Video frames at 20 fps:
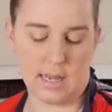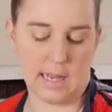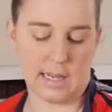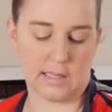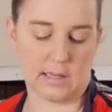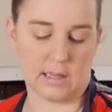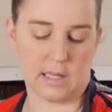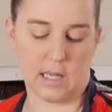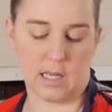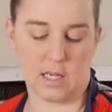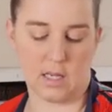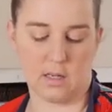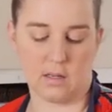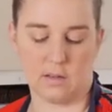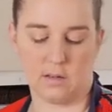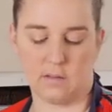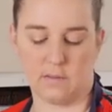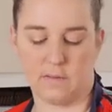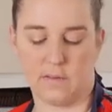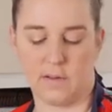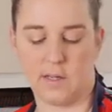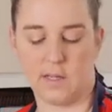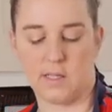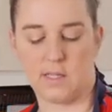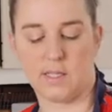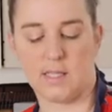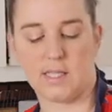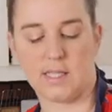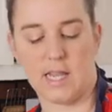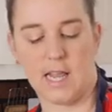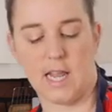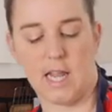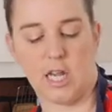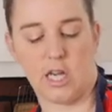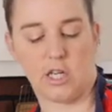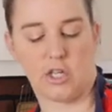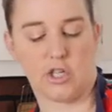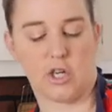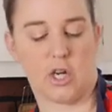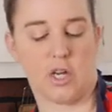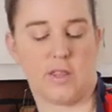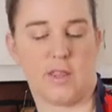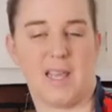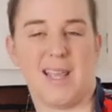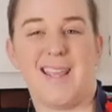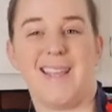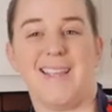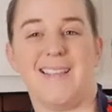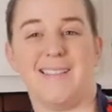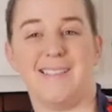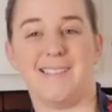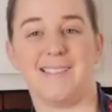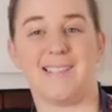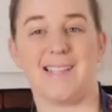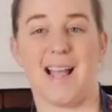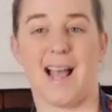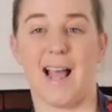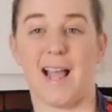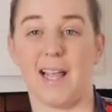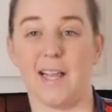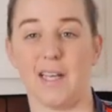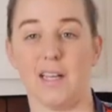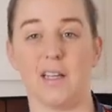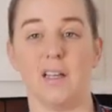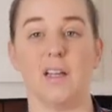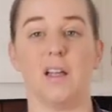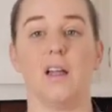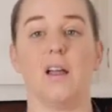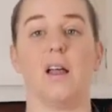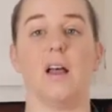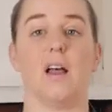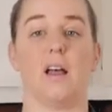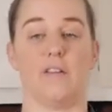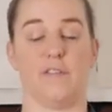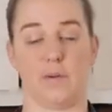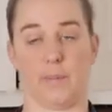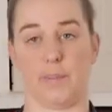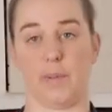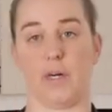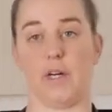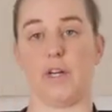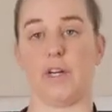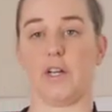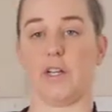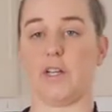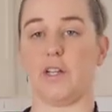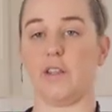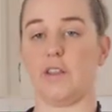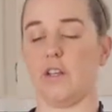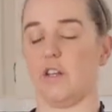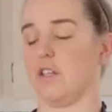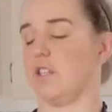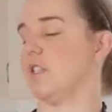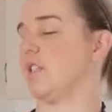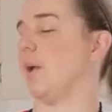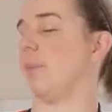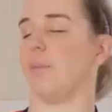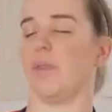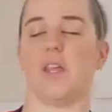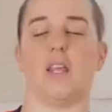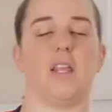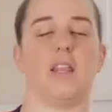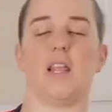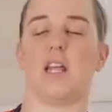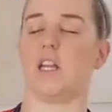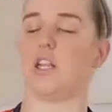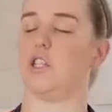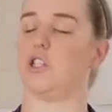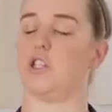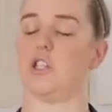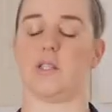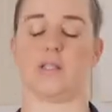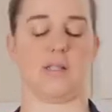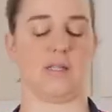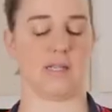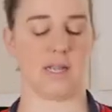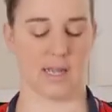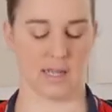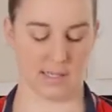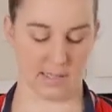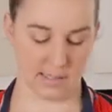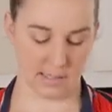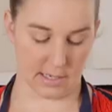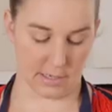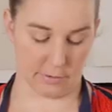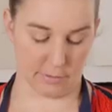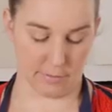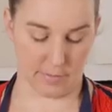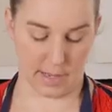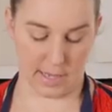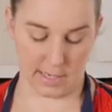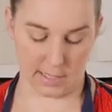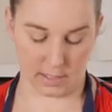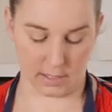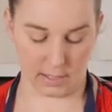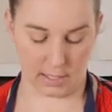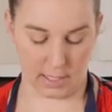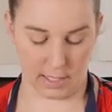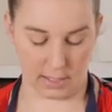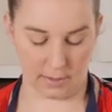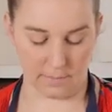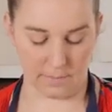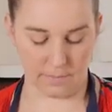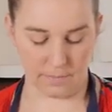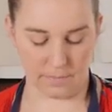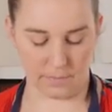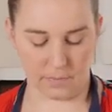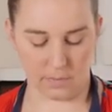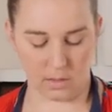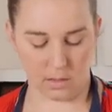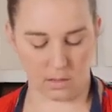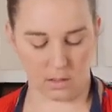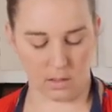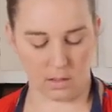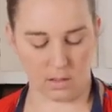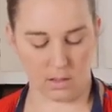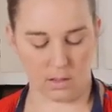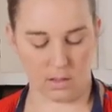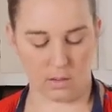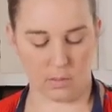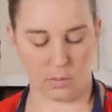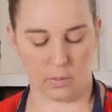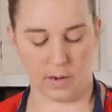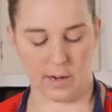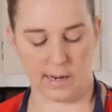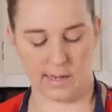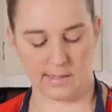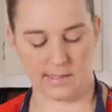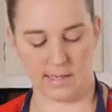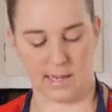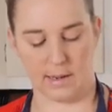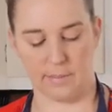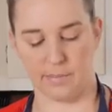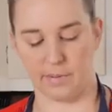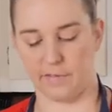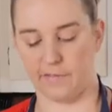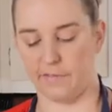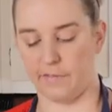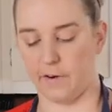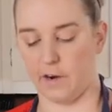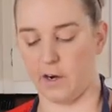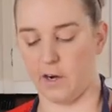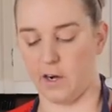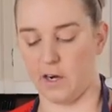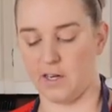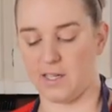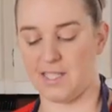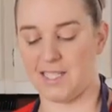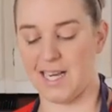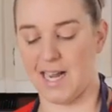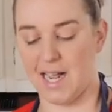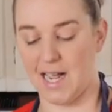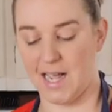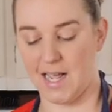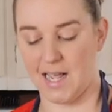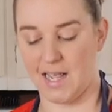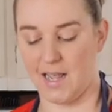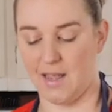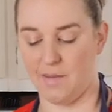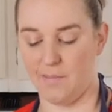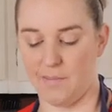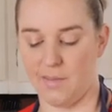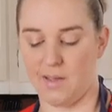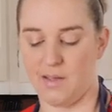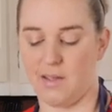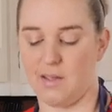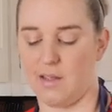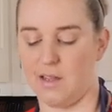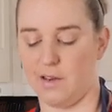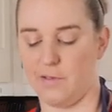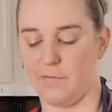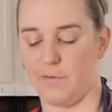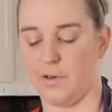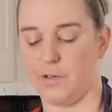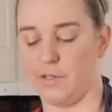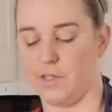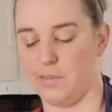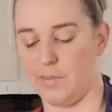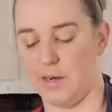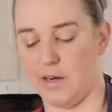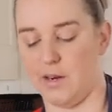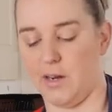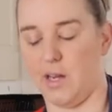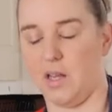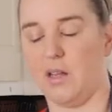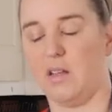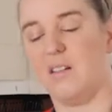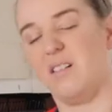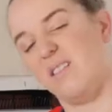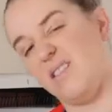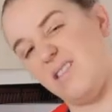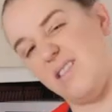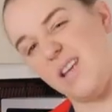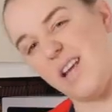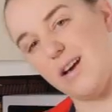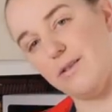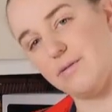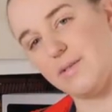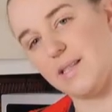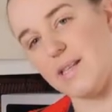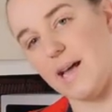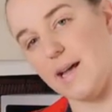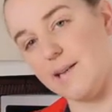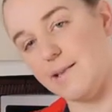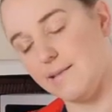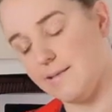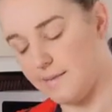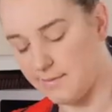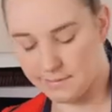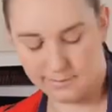I love sage on the inside of a bird. There's something that it just does aromatically, whereas I prefer thyme and rosemary on the outside.